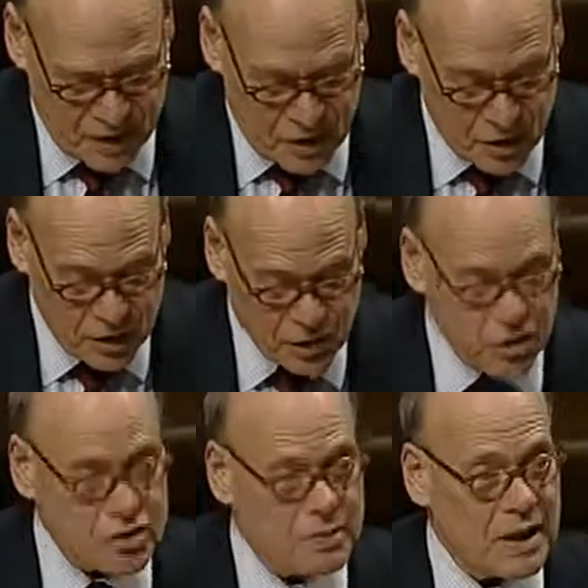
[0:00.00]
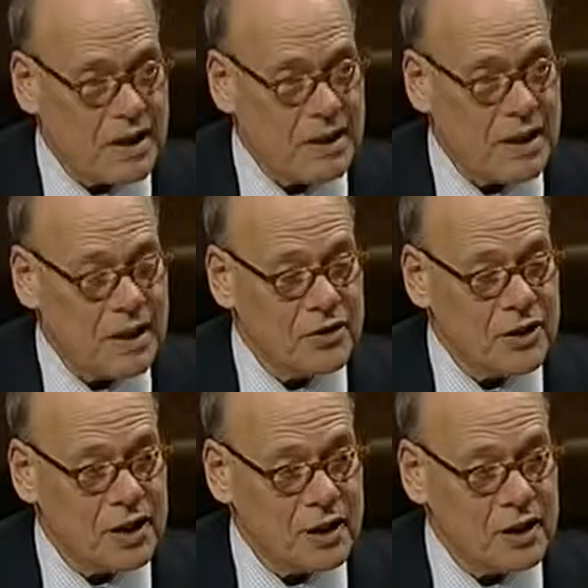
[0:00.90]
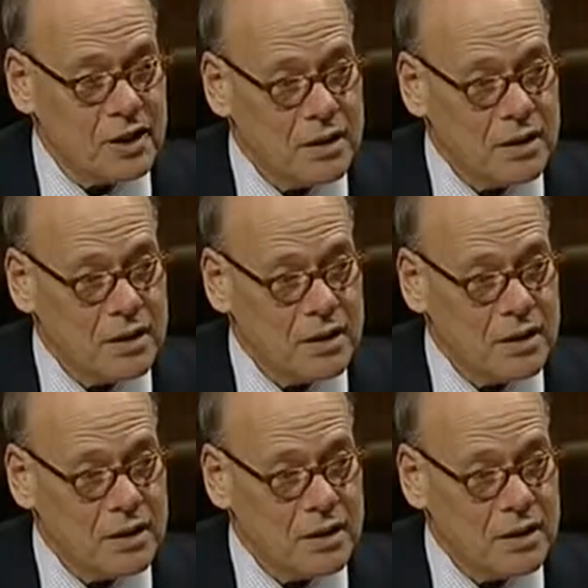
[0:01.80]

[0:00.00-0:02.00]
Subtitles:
their concerns about health care,